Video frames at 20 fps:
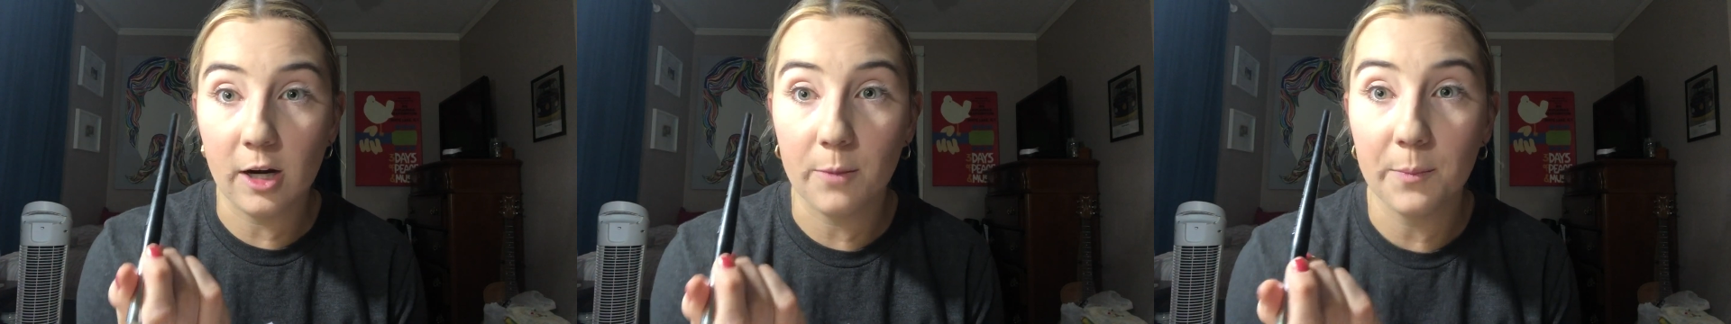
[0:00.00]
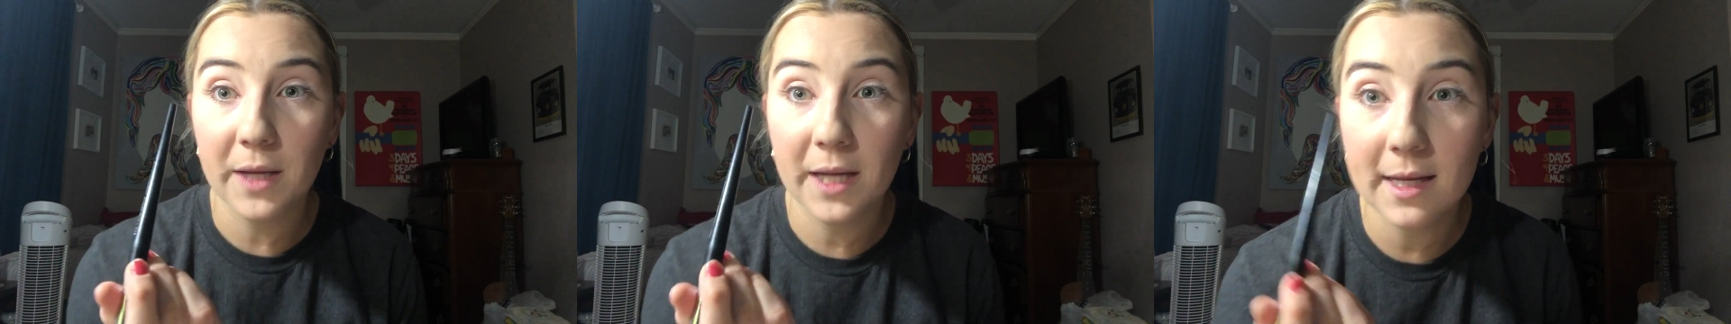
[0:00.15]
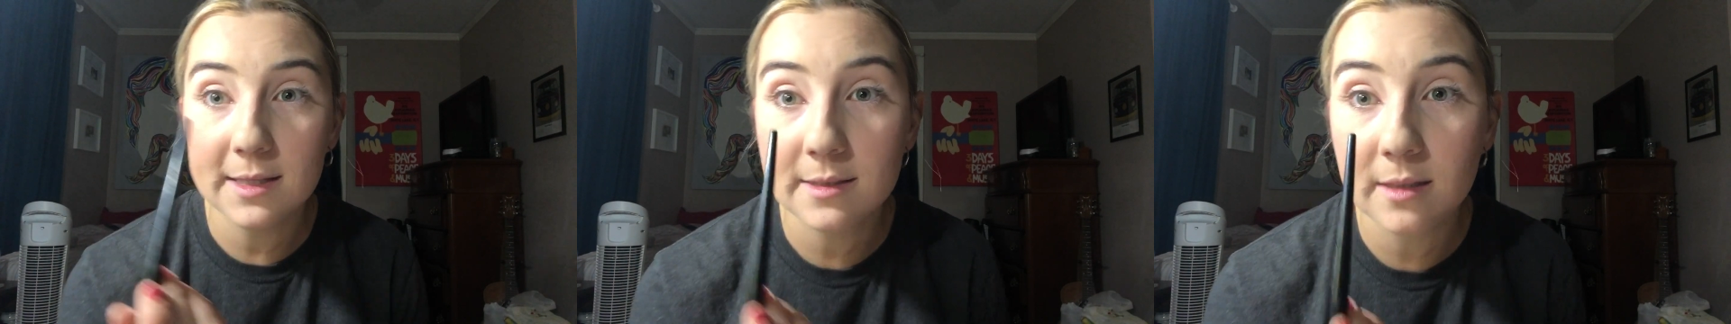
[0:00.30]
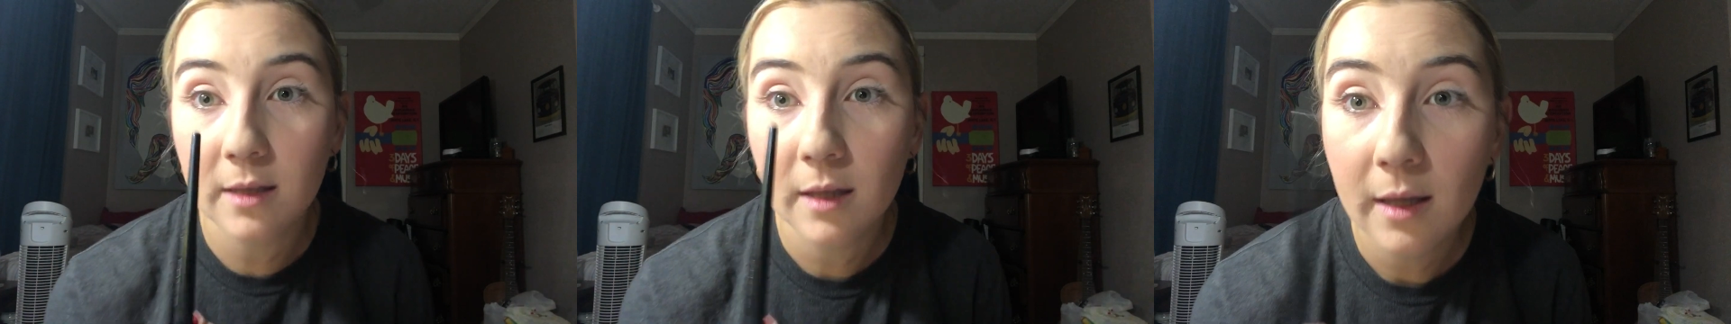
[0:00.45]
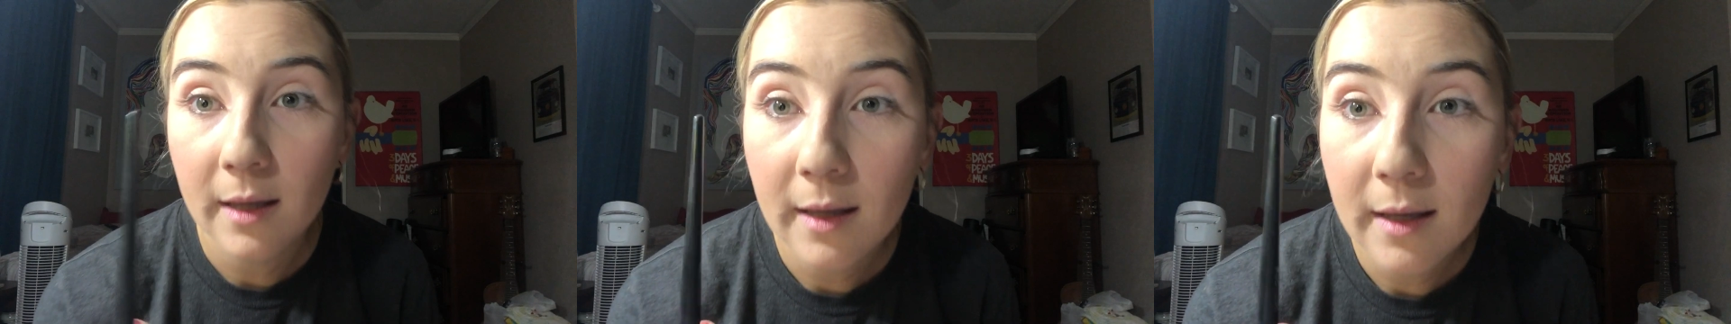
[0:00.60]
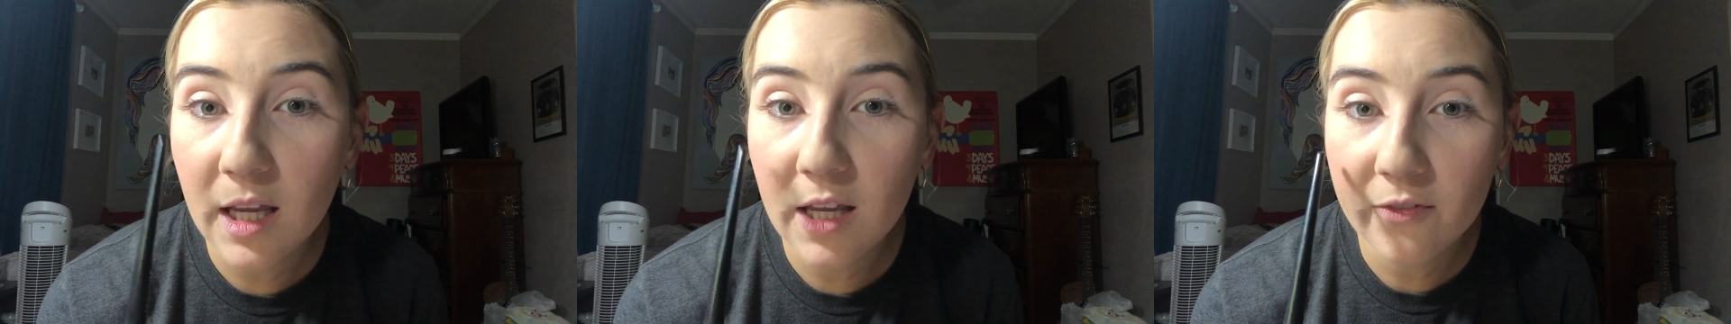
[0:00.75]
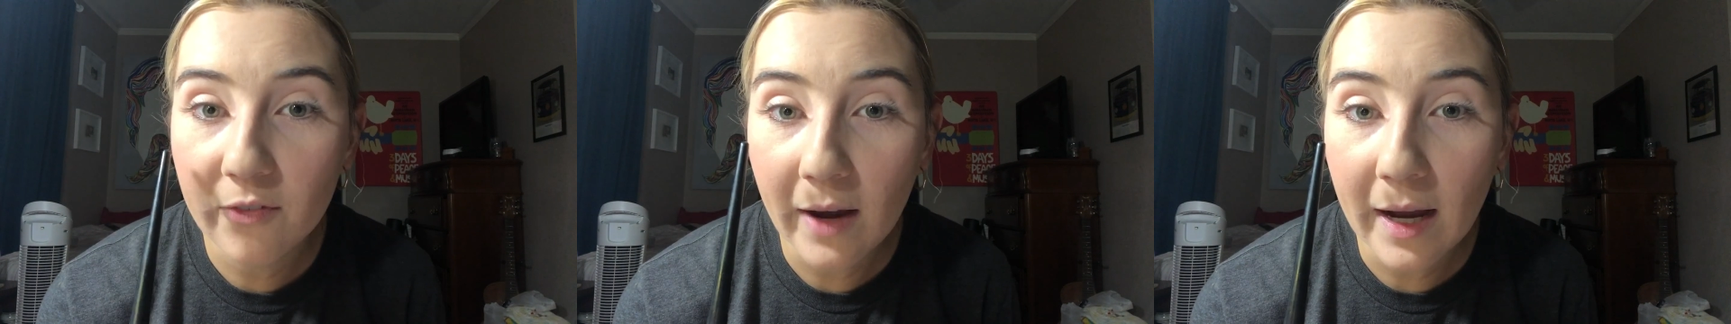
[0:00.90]
Because
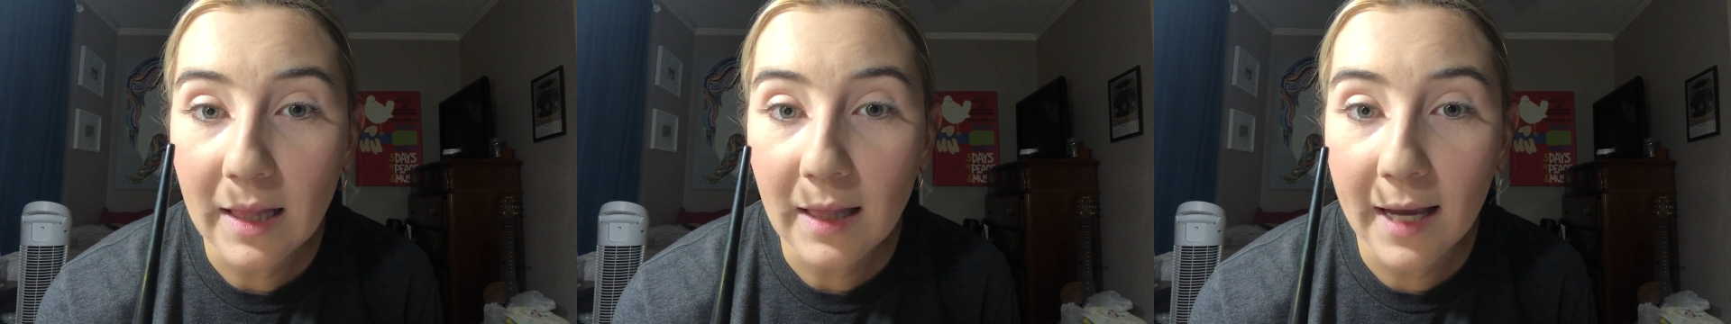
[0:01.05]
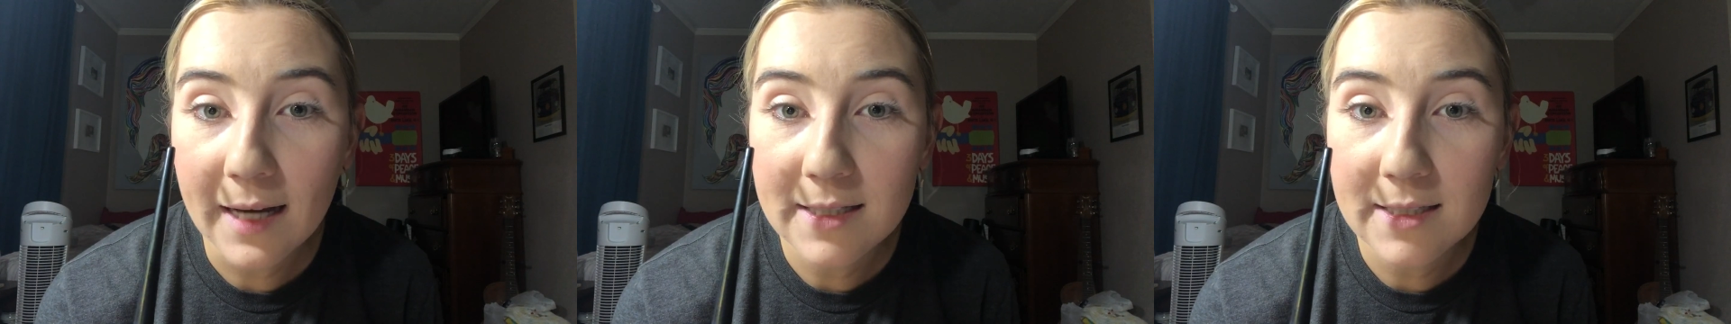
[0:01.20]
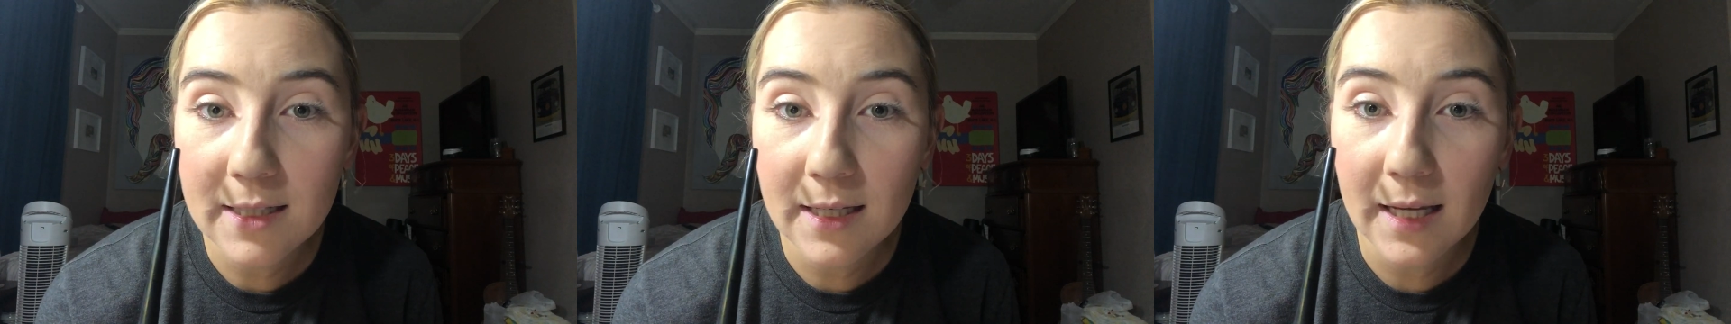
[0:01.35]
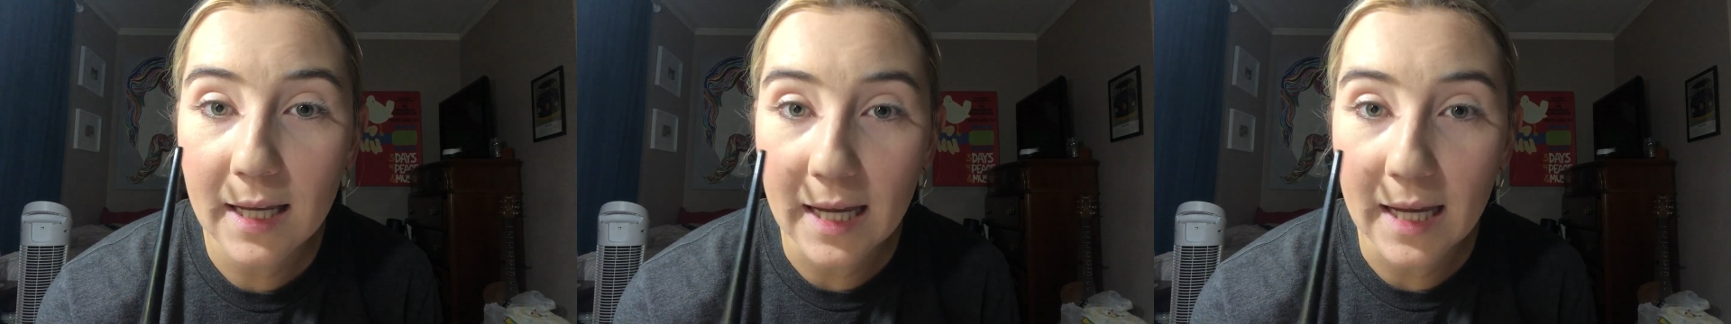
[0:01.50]
if I liked